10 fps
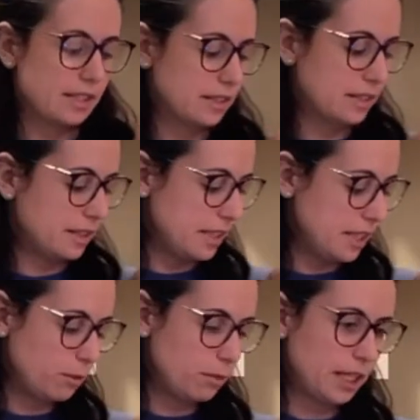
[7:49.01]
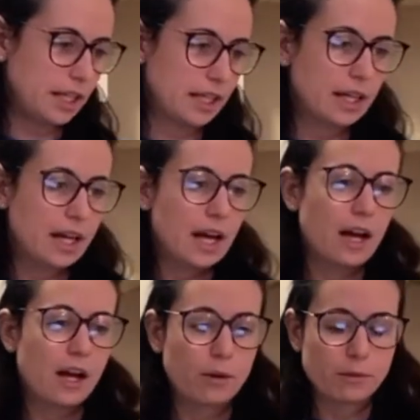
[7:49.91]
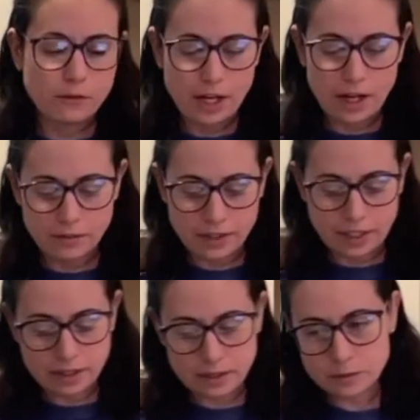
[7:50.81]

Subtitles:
and steamy. If you have any